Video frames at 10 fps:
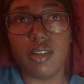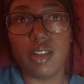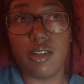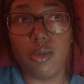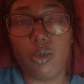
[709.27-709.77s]

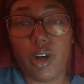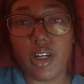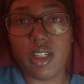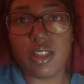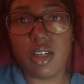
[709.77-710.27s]
the
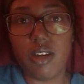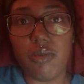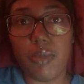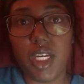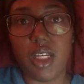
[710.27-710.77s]
word
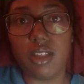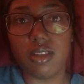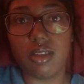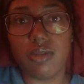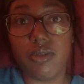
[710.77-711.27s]
itself
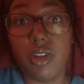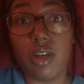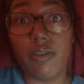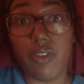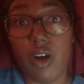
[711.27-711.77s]
means
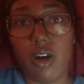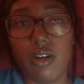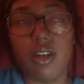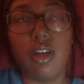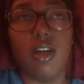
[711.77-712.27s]
full of thought.
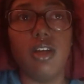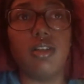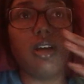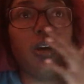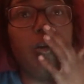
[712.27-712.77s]

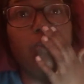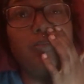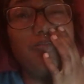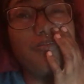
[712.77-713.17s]
So